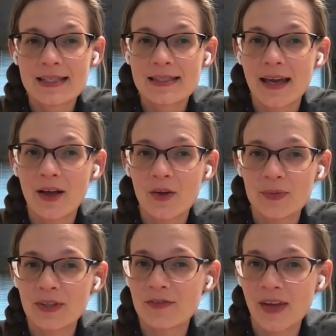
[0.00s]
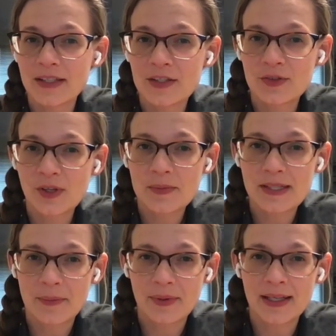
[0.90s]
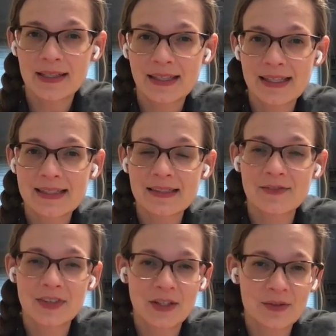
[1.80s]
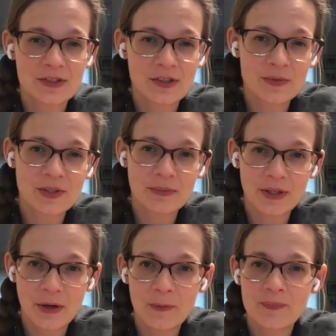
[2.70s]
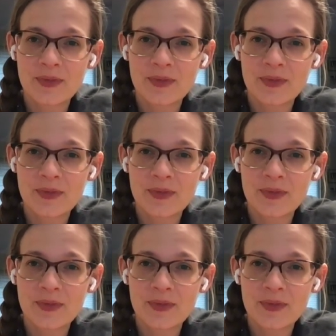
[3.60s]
To help, you can find a script template linked in the video description below.